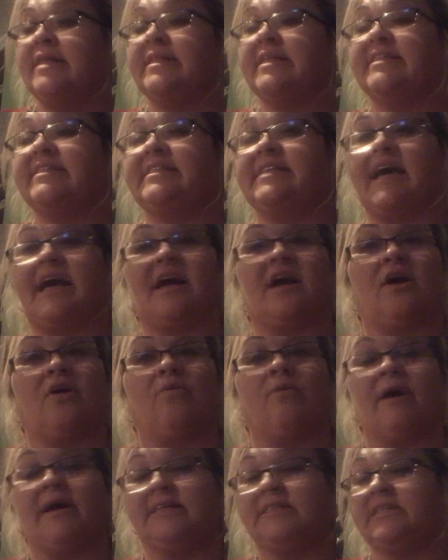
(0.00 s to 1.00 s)
The second
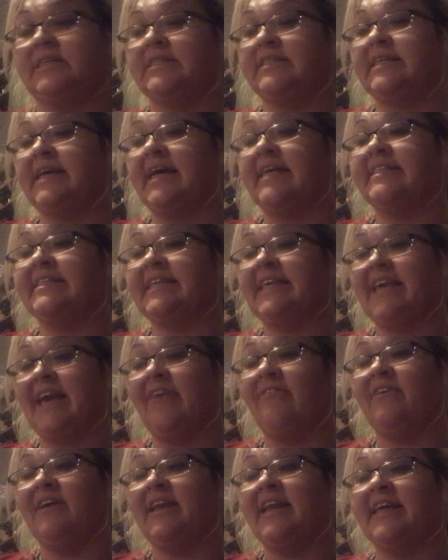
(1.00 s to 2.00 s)
question says,
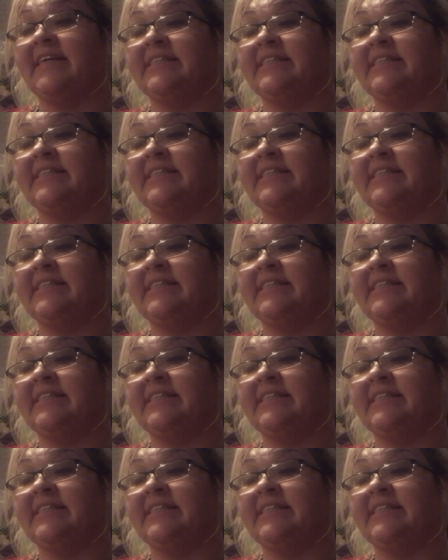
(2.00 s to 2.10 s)
give an